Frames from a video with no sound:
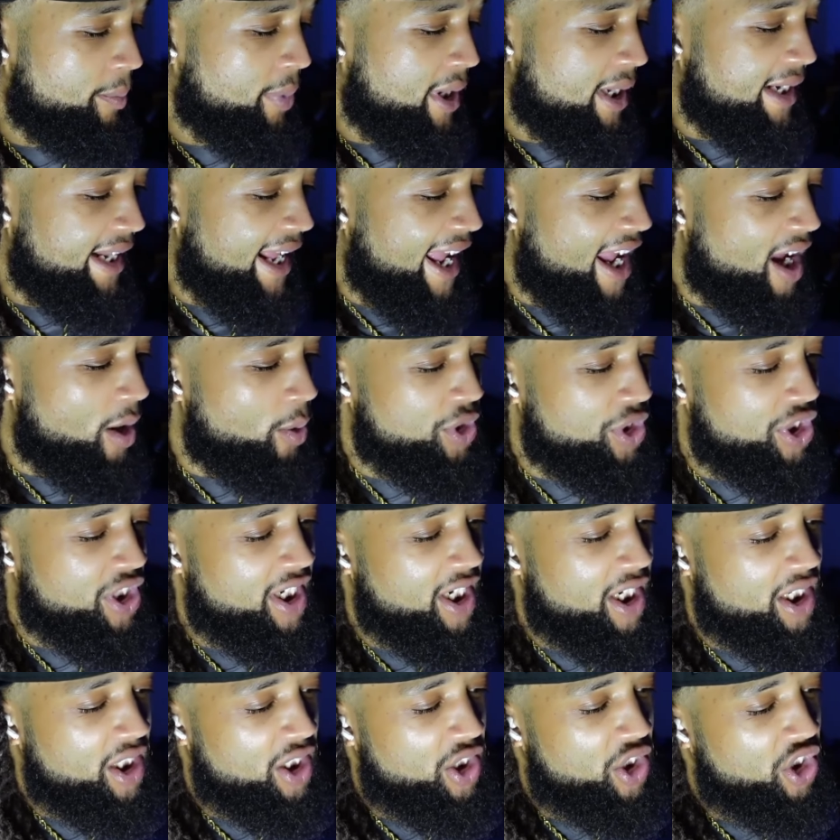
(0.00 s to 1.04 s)
but then when she
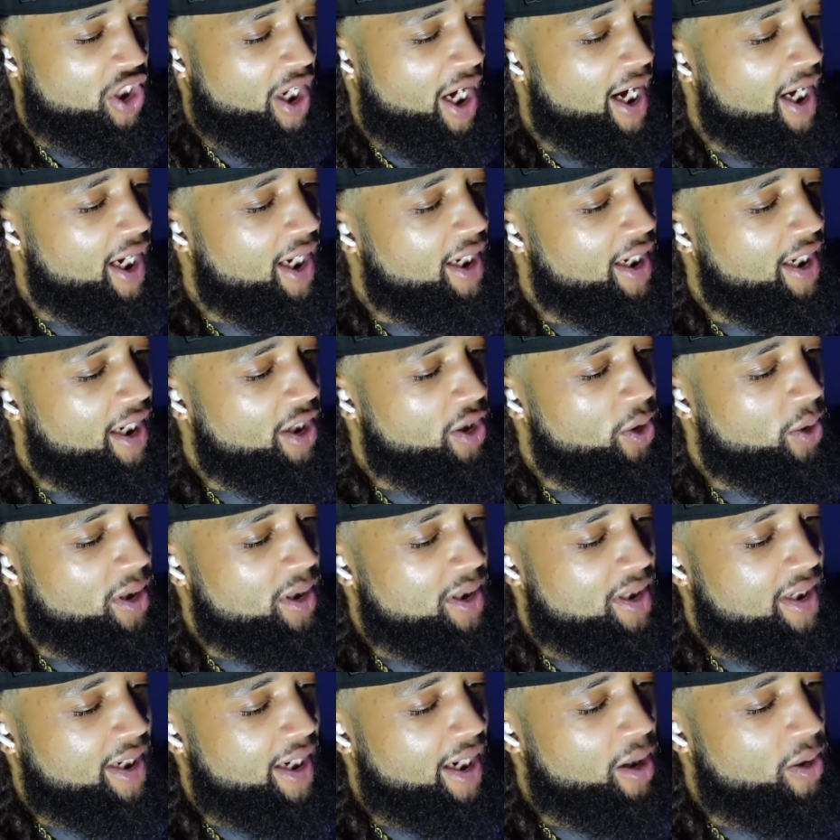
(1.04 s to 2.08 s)
gets to shaking it, you could
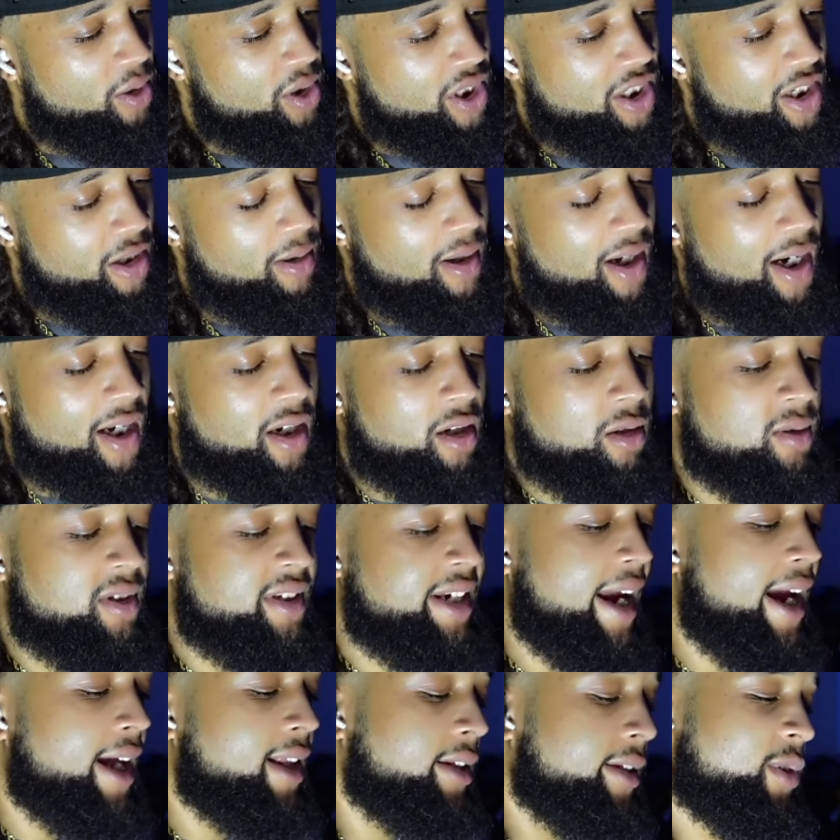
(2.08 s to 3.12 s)
tell she don't got no
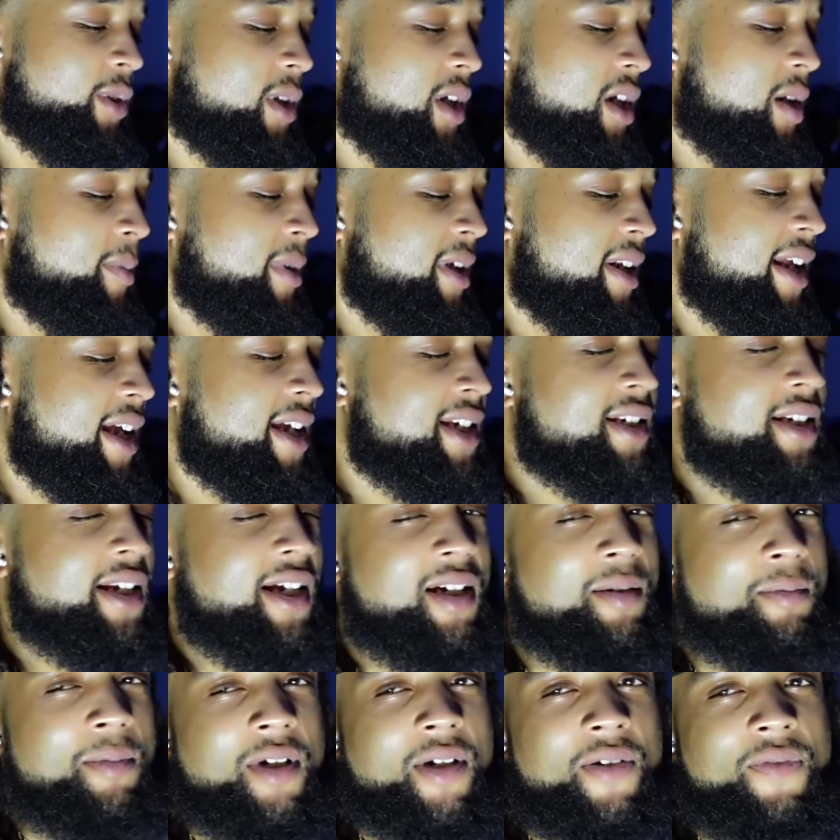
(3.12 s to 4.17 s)
talent. You know what I mean? That's like
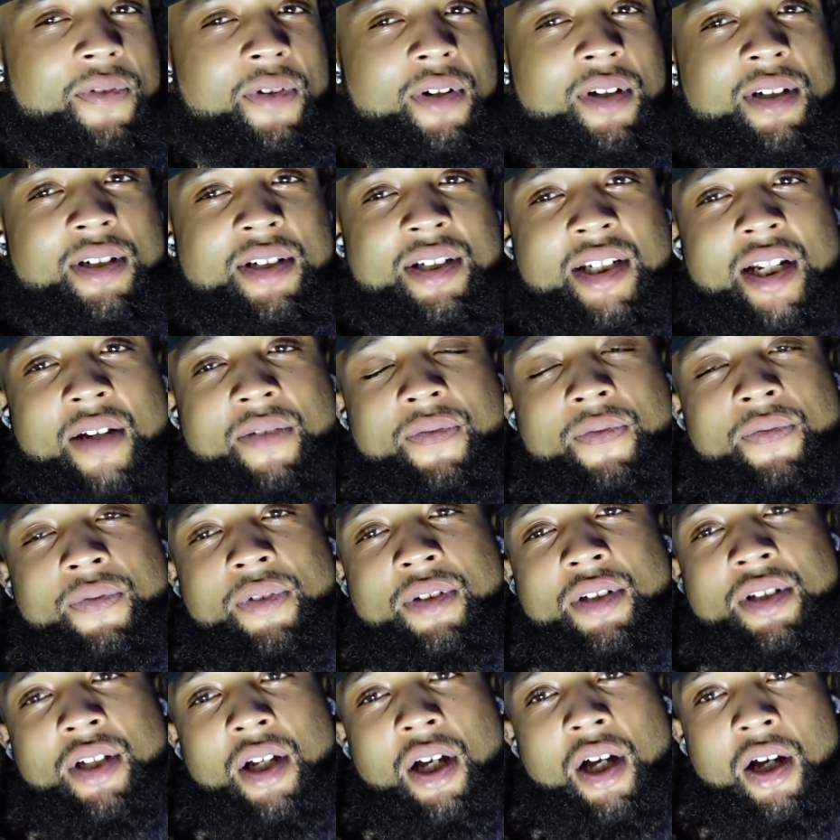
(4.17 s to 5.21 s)
a motherfucker seven
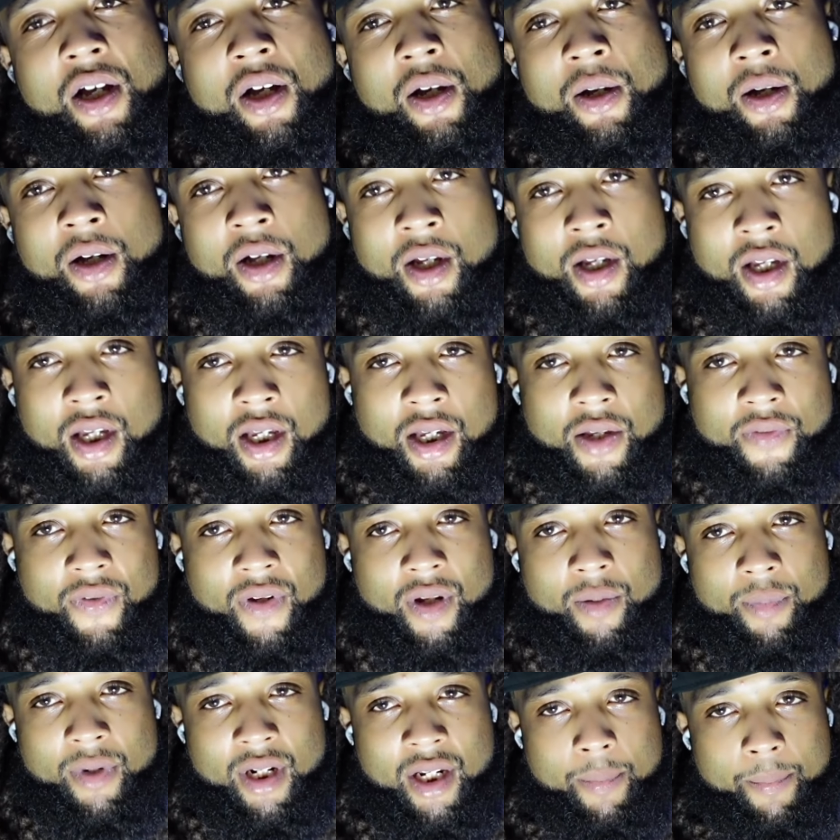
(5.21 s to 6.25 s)
foot tall you
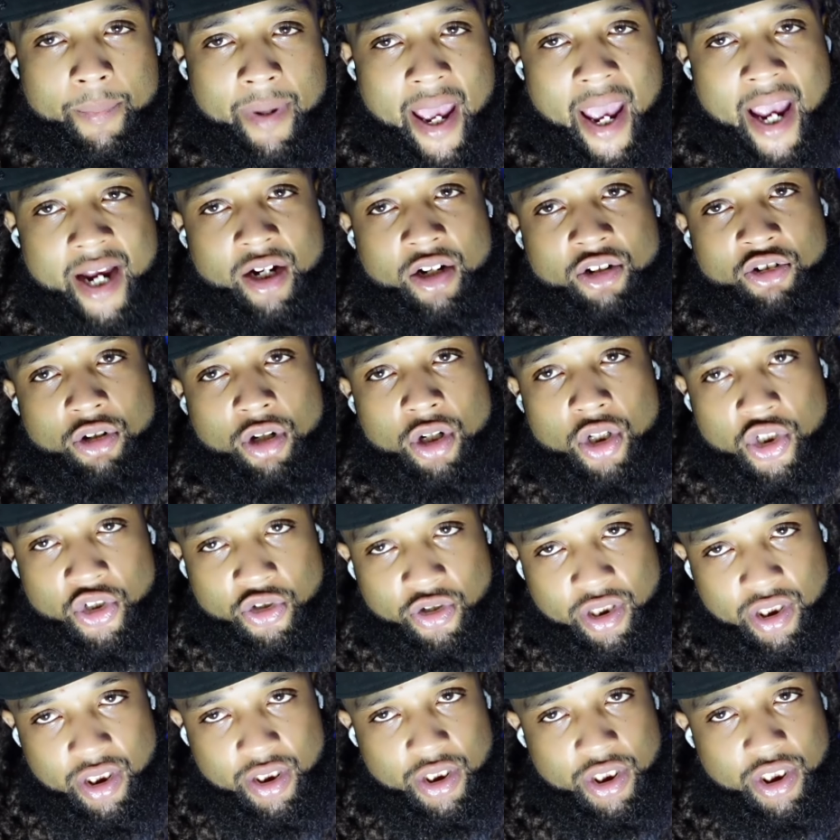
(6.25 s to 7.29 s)
feel me? He bagging
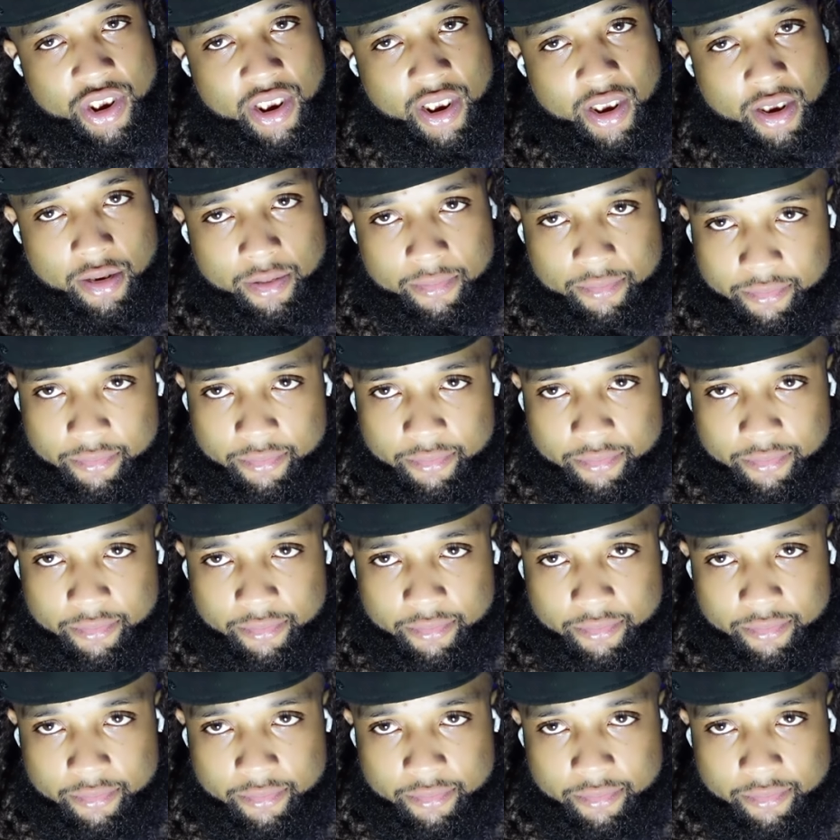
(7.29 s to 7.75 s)
groceries and shit.